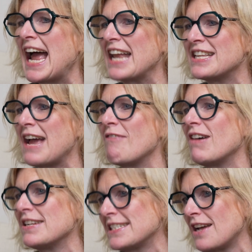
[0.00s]
and there
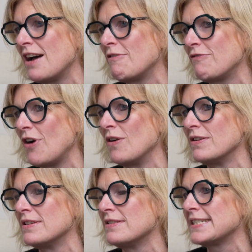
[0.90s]
are staff
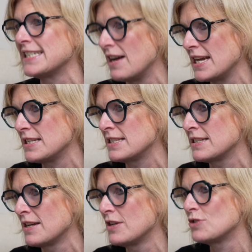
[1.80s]
on site